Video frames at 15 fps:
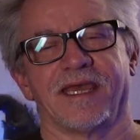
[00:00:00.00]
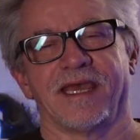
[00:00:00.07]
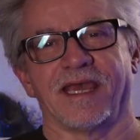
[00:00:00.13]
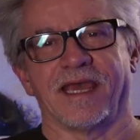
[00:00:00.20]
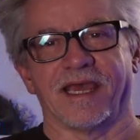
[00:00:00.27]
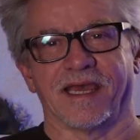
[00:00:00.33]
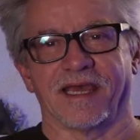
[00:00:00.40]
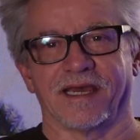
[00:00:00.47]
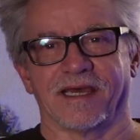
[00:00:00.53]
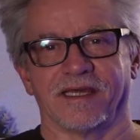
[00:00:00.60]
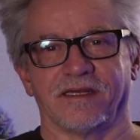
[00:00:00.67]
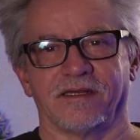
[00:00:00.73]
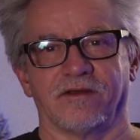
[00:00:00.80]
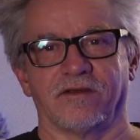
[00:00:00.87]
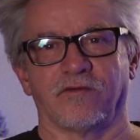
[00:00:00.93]

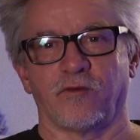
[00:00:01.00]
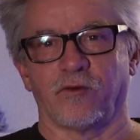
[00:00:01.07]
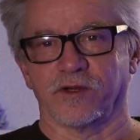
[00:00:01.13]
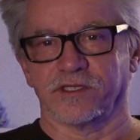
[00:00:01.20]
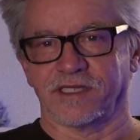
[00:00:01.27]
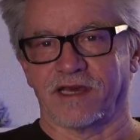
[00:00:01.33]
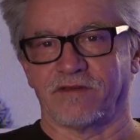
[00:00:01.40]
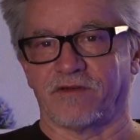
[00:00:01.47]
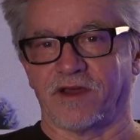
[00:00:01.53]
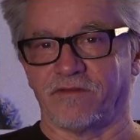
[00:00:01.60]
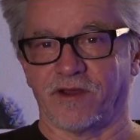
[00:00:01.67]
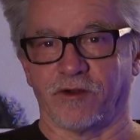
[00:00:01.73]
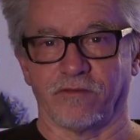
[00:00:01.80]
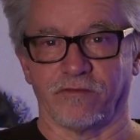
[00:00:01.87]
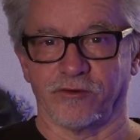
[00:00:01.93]
And of course, that
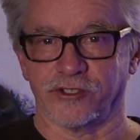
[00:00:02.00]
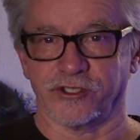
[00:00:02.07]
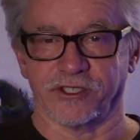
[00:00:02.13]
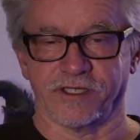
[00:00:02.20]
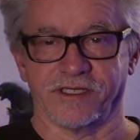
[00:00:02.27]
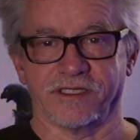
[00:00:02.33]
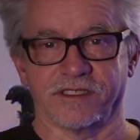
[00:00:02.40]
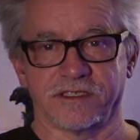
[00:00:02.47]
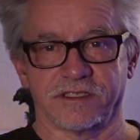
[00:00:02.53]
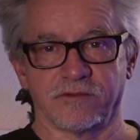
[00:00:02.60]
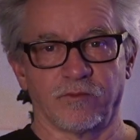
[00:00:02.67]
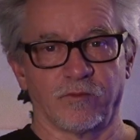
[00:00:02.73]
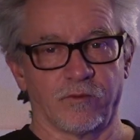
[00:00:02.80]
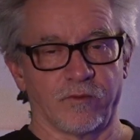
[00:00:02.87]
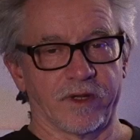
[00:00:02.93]
5-hour version is
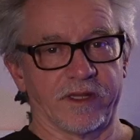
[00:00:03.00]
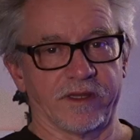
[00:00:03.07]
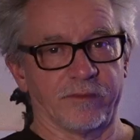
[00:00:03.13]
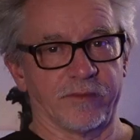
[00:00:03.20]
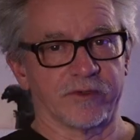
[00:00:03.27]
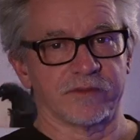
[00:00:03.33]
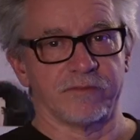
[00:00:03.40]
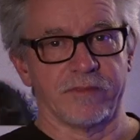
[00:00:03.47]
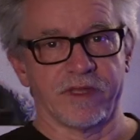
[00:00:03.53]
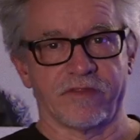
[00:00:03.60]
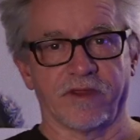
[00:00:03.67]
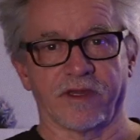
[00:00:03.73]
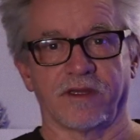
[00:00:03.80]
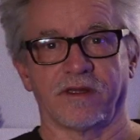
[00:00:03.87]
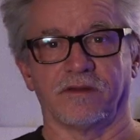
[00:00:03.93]
one of the most
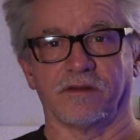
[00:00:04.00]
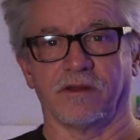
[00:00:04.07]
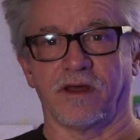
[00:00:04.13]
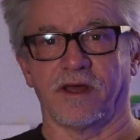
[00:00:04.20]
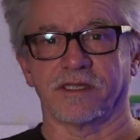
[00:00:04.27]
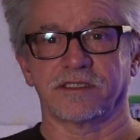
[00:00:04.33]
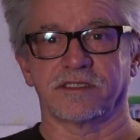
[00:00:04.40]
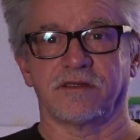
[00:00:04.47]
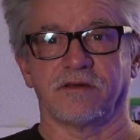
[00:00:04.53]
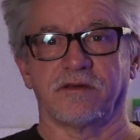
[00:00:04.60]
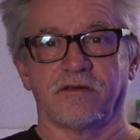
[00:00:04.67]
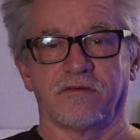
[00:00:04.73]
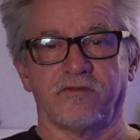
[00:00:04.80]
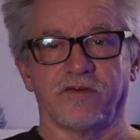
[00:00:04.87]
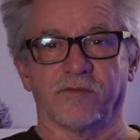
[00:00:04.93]
mythic, lost
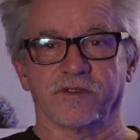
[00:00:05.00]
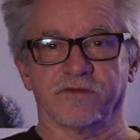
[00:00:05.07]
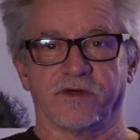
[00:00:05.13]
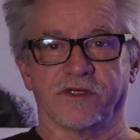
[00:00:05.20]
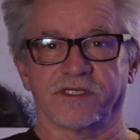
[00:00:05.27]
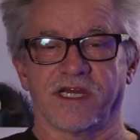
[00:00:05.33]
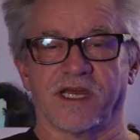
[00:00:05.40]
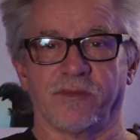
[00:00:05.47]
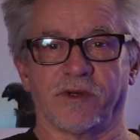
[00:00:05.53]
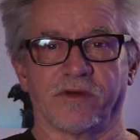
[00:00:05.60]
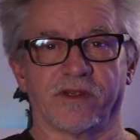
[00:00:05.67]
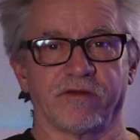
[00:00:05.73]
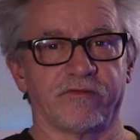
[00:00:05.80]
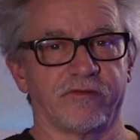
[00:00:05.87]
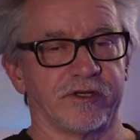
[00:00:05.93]
films of all time, and all
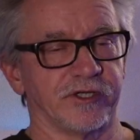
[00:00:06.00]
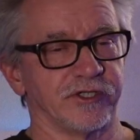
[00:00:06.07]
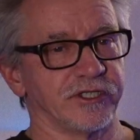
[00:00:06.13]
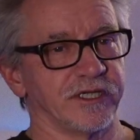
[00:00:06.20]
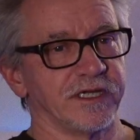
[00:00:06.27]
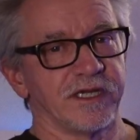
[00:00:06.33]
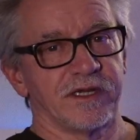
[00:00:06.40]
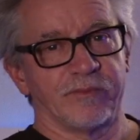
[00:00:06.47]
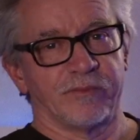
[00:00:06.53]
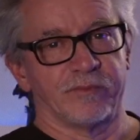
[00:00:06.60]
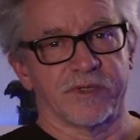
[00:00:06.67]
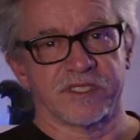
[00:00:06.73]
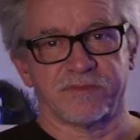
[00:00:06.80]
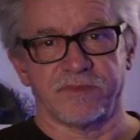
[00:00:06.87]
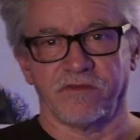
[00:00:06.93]
that footage
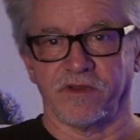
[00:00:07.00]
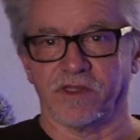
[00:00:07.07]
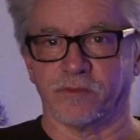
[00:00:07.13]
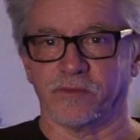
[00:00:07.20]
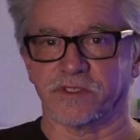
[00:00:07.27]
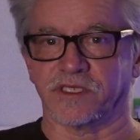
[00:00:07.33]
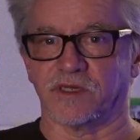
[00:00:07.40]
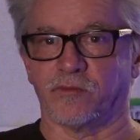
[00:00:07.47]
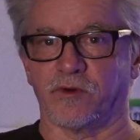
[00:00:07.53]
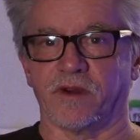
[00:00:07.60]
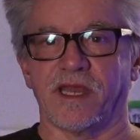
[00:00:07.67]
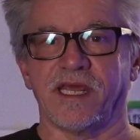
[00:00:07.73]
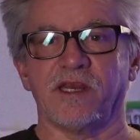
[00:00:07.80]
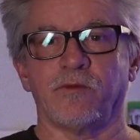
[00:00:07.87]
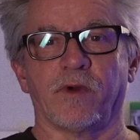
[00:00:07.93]
must be available somewhere.
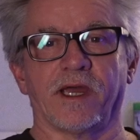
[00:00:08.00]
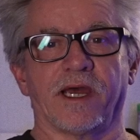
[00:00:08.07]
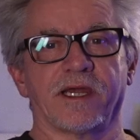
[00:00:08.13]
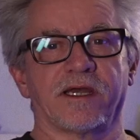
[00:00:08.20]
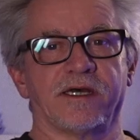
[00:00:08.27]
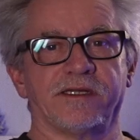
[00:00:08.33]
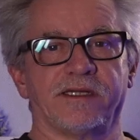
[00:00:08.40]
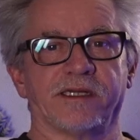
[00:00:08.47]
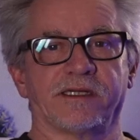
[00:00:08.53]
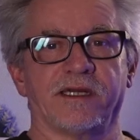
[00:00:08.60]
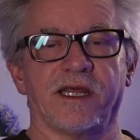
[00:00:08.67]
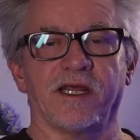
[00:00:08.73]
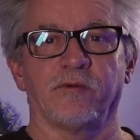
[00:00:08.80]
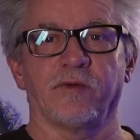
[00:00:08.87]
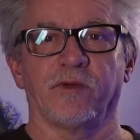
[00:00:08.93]
Anyway, I contacted
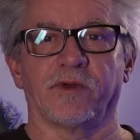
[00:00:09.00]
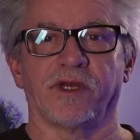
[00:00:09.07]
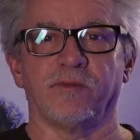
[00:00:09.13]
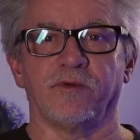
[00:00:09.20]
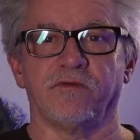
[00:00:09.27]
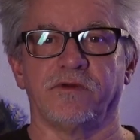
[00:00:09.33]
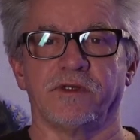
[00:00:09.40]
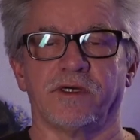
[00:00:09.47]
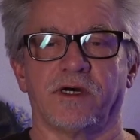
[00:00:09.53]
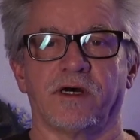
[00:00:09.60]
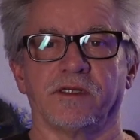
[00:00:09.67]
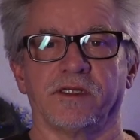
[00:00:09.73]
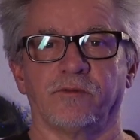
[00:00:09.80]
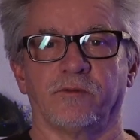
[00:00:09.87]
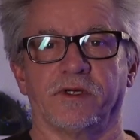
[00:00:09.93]
Henry when I moved to
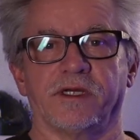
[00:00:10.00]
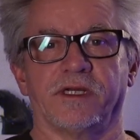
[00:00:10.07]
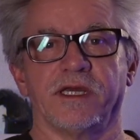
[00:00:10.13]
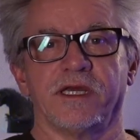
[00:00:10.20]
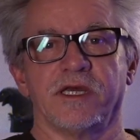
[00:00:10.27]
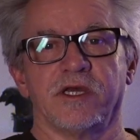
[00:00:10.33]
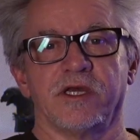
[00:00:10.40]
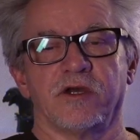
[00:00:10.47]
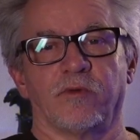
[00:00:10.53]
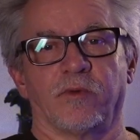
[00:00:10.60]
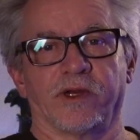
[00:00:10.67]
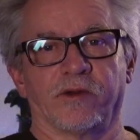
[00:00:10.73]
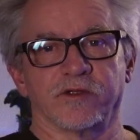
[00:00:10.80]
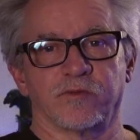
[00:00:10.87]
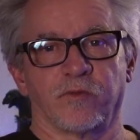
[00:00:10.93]
Hollywood,
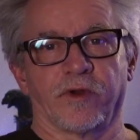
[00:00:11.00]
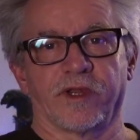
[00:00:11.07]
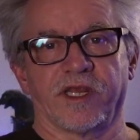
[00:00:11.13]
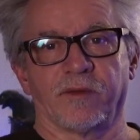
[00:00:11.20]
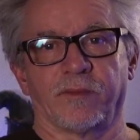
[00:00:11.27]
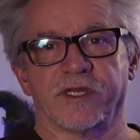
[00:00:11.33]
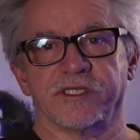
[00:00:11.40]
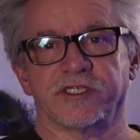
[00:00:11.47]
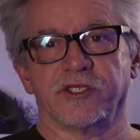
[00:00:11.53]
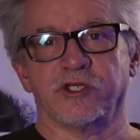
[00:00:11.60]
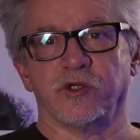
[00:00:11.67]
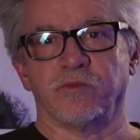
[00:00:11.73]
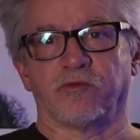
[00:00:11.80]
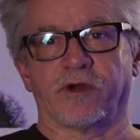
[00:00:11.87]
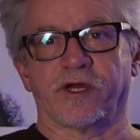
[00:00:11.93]
when I was working on my
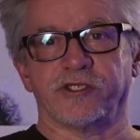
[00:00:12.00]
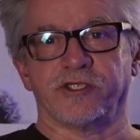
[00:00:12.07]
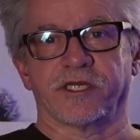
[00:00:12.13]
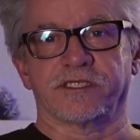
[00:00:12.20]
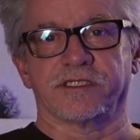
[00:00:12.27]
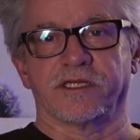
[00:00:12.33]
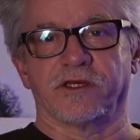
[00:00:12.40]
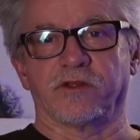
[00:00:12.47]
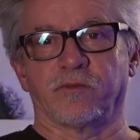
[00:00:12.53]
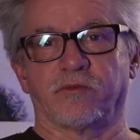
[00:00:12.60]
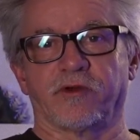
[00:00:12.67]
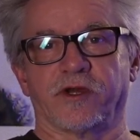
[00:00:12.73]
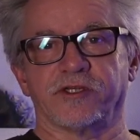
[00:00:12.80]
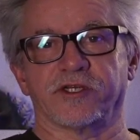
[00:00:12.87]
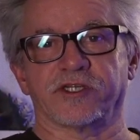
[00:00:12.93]
Skidoo projects and other
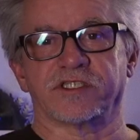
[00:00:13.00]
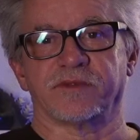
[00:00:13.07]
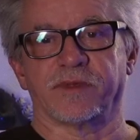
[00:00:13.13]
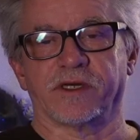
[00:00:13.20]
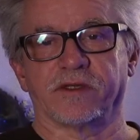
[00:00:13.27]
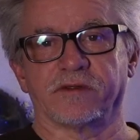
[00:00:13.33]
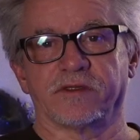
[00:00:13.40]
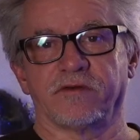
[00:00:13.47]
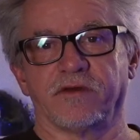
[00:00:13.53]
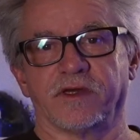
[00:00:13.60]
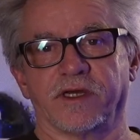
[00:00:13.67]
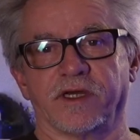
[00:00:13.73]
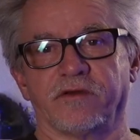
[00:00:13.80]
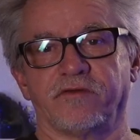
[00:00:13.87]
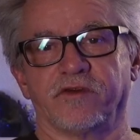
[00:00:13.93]
projects about
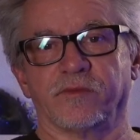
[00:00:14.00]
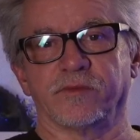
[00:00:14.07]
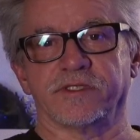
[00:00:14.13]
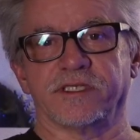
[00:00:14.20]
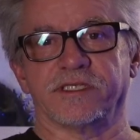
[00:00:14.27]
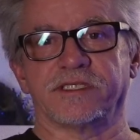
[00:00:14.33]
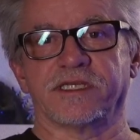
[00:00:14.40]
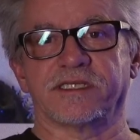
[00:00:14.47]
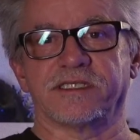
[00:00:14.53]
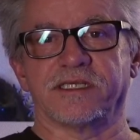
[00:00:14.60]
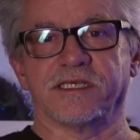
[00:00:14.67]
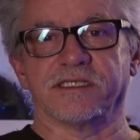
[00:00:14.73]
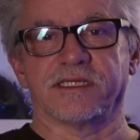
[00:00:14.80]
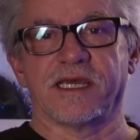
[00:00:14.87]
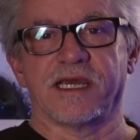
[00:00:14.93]
films of the
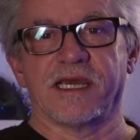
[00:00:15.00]
60s,